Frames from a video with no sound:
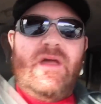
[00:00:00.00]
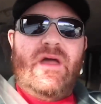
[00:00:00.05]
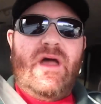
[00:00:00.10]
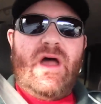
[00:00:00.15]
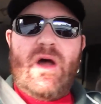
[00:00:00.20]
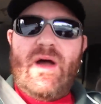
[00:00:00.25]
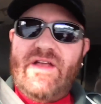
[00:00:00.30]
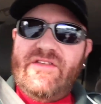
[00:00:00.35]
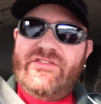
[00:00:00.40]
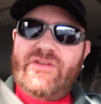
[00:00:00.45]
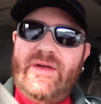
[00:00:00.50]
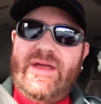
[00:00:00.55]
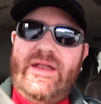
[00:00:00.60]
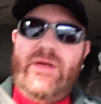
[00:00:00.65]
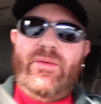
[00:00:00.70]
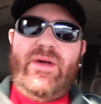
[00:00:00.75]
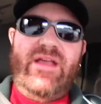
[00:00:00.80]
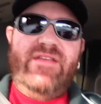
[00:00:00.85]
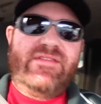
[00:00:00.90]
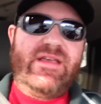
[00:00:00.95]
Alright, so
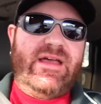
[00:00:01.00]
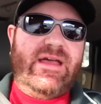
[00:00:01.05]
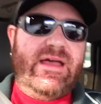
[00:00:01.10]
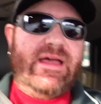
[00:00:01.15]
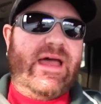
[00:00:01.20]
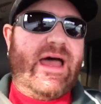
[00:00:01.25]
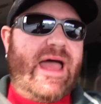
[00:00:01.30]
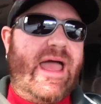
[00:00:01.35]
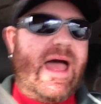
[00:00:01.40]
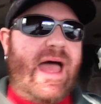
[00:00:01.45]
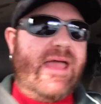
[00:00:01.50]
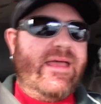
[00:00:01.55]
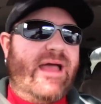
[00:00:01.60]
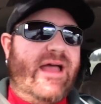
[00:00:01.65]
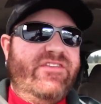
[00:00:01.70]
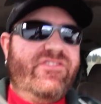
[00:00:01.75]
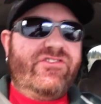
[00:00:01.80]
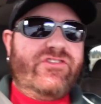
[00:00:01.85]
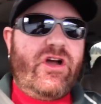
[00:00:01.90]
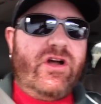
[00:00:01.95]
anyways,
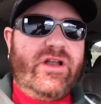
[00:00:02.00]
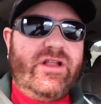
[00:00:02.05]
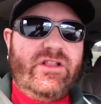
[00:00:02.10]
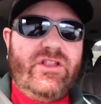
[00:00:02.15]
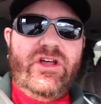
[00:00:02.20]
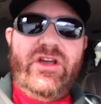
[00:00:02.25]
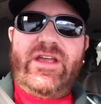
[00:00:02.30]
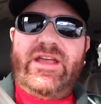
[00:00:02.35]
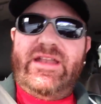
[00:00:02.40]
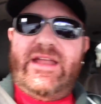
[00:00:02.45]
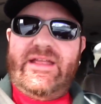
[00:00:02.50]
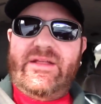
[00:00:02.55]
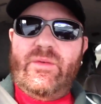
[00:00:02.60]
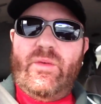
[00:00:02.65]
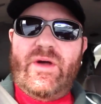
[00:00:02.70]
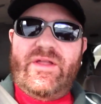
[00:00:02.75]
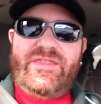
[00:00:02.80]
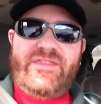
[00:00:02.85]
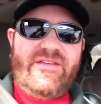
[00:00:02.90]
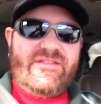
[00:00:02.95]
I started looking at
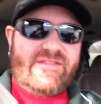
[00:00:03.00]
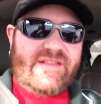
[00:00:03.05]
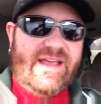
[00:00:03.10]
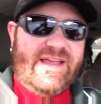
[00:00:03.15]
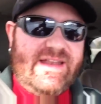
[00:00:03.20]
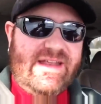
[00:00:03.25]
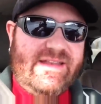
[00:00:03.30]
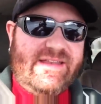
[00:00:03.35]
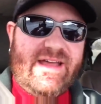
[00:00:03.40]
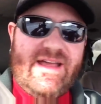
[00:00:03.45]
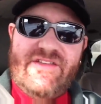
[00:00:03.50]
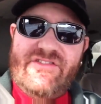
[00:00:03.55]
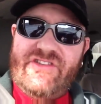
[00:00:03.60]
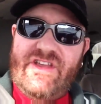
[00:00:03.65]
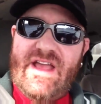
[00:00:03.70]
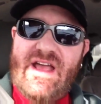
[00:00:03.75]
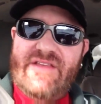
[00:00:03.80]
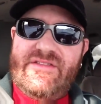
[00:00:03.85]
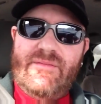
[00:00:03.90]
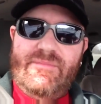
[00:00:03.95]
what this lady does. She
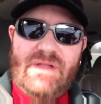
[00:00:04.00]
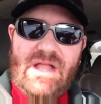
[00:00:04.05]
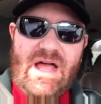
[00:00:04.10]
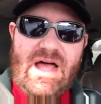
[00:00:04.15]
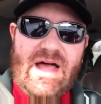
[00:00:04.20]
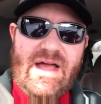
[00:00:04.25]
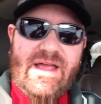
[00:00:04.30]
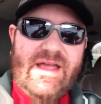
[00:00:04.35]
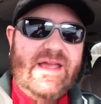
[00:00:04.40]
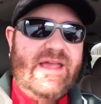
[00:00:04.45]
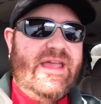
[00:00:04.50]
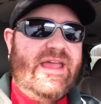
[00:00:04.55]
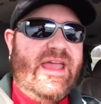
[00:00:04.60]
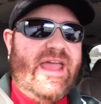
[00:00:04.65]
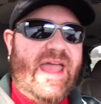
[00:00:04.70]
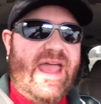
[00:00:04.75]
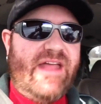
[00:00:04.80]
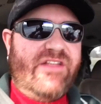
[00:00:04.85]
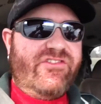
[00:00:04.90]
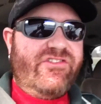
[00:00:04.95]
has a blog,
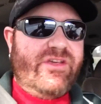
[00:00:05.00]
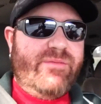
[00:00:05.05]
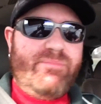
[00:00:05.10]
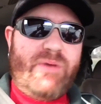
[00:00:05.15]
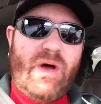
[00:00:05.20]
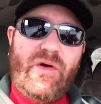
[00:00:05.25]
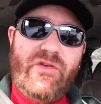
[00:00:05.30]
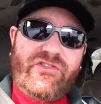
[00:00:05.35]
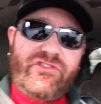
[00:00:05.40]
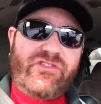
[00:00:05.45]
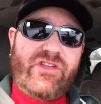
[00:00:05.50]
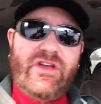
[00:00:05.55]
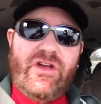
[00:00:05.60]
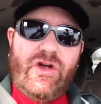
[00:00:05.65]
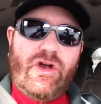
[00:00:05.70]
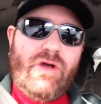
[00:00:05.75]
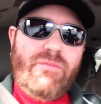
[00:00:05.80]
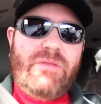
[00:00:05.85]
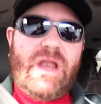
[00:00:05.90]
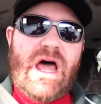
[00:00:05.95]
and she posts
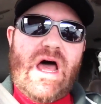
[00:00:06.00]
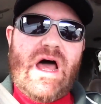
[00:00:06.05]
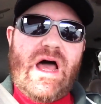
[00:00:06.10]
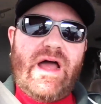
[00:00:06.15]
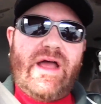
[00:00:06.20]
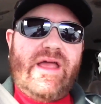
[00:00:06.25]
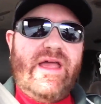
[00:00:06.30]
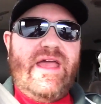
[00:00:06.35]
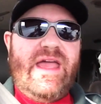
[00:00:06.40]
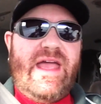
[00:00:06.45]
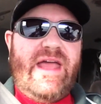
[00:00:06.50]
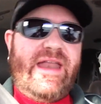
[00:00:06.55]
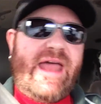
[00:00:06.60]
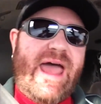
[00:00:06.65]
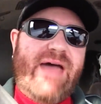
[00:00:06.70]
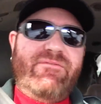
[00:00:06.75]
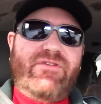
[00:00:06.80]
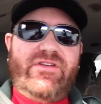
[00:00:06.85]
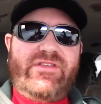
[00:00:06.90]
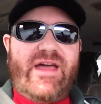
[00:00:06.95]
her blog and
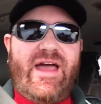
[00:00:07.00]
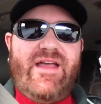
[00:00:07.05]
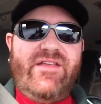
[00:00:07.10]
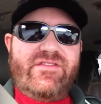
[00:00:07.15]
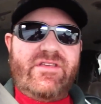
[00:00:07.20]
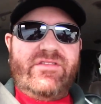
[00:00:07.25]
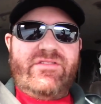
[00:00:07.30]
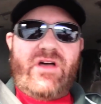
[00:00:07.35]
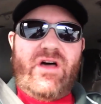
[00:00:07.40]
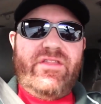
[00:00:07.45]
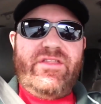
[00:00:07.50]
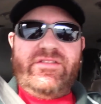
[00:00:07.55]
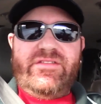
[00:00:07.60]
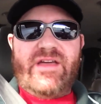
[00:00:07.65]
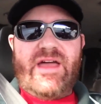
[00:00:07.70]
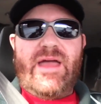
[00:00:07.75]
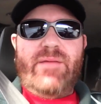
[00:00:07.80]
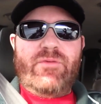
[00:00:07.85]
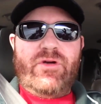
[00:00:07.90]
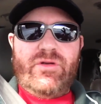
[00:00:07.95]
advertises all the
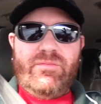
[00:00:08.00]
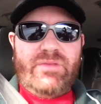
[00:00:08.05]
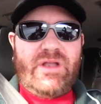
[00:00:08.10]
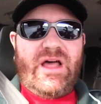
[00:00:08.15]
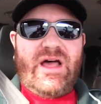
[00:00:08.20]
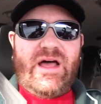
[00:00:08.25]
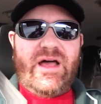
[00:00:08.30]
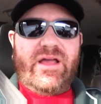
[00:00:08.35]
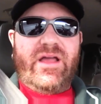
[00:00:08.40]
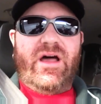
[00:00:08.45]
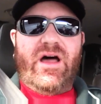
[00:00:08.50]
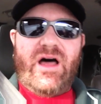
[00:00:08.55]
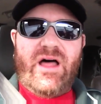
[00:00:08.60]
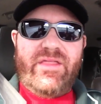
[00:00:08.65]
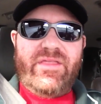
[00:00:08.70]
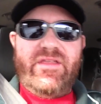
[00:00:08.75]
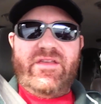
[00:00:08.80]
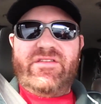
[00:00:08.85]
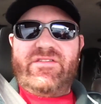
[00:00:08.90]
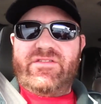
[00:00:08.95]
time her blog
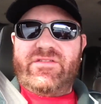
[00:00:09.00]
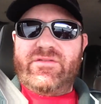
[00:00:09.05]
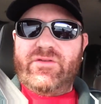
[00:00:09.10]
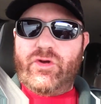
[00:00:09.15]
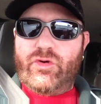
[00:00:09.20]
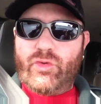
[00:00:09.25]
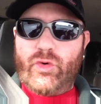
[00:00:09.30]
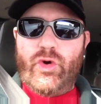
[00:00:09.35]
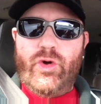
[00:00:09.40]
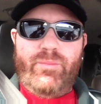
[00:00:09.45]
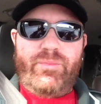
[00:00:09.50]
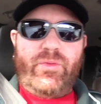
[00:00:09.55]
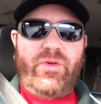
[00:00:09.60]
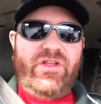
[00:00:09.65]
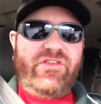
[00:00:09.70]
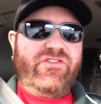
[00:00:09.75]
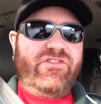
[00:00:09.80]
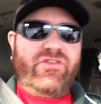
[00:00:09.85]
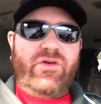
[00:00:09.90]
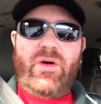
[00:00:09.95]
on this group,
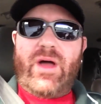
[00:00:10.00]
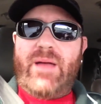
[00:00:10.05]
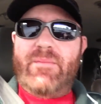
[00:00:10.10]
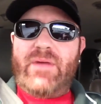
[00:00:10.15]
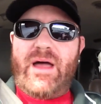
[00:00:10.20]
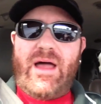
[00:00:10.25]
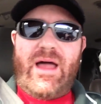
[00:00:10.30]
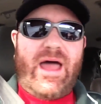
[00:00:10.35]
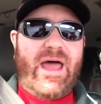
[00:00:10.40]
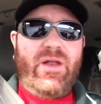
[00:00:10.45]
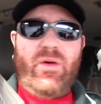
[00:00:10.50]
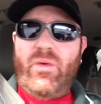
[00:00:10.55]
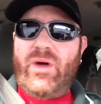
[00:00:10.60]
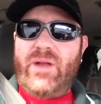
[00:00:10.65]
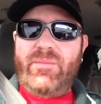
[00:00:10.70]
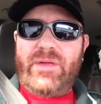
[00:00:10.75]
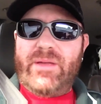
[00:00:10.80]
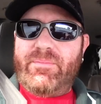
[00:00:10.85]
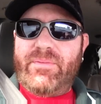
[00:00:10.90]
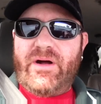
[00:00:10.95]
which, so I don't want
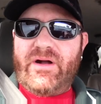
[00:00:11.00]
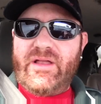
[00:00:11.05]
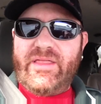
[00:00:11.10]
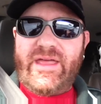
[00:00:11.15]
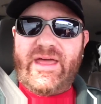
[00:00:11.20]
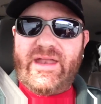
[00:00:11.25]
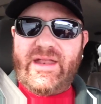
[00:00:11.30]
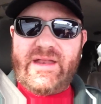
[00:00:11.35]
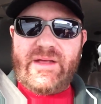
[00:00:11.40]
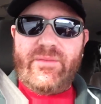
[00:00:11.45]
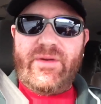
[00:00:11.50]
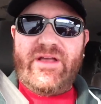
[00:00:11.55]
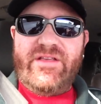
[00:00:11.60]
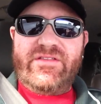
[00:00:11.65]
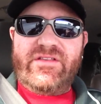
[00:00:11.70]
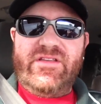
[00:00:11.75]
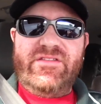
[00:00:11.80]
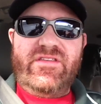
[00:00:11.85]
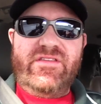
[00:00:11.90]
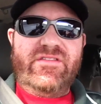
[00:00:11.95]
to be a part of that anyways,
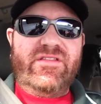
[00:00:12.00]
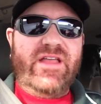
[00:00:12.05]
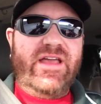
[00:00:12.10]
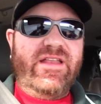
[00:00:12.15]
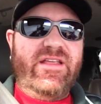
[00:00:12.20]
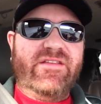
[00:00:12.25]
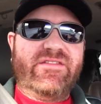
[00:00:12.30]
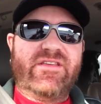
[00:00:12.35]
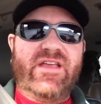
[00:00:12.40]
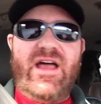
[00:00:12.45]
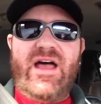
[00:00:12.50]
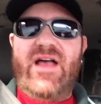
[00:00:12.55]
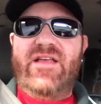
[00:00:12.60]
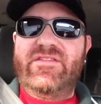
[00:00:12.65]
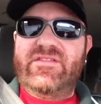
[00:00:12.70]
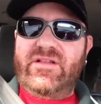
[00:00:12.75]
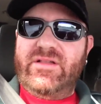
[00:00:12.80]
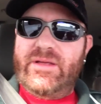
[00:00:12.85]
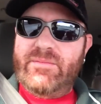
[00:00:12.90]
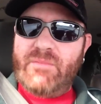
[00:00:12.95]
because this lady is
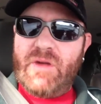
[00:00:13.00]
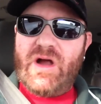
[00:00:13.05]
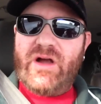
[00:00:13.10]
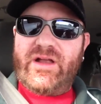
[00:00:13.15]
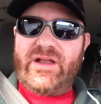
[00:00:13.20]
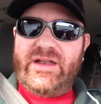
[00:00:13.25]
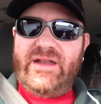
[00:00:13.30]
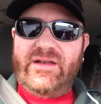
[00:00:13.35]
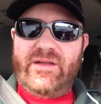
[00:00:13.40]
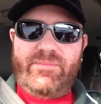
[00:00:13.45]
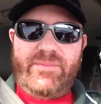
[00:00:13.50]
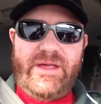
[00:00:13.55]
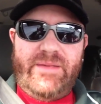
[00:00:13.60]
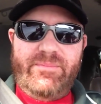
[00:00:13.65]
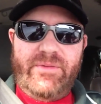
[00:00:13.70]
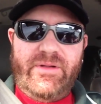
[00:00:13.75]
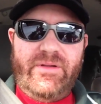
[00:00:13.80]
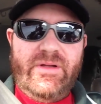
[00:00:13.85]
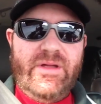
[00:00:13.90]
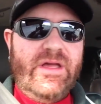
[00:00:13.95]
constantly marketing to
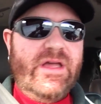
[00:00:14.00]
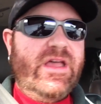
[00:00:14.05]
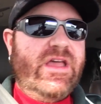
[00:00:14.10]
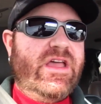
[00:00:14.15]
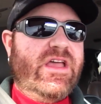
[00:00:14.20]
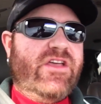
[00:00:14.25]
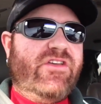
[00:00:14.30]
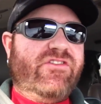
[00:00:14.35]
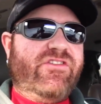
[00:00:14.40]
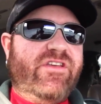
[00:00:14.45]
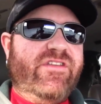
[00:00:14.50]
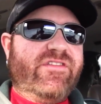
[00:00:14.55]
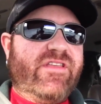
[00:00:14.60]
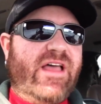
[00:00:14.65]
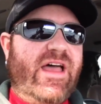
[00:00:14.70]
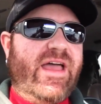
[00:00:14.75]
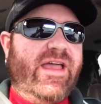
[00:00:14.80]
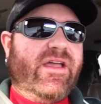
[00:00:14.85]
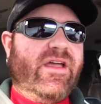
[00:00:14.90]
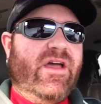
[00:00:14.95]
people. She's
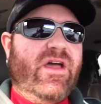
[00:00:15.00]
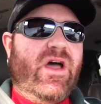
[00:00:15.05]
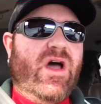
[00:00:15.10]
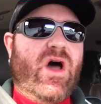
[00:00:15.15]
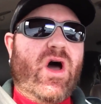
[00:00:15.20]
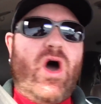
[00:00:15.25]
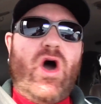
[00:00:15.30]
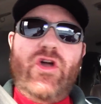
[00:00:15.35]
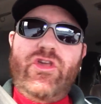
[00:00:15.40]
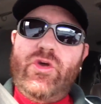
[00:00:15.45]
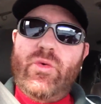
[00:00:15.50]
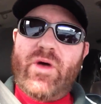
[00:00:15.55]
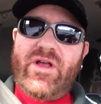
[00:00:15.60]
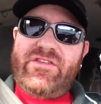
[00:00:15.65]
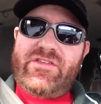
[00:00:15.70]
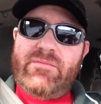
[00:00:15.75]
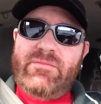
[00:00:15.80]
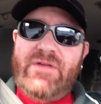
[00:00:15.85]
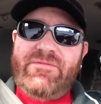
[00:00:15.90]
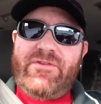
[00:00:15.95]
like, oh, you want
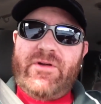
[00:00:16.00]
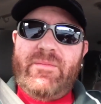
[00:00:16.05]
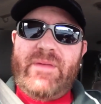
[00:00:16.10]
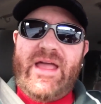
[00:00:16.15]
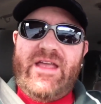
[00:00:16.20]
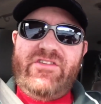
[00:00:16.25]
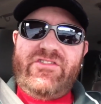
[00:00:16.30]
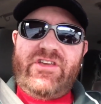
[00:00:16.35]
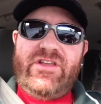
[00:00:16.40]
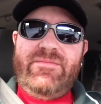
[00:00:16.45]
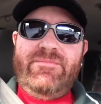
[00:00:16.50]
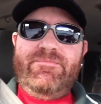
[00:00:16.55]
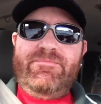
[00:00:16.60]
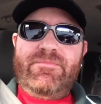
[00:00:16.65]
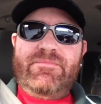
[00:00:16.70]
some information?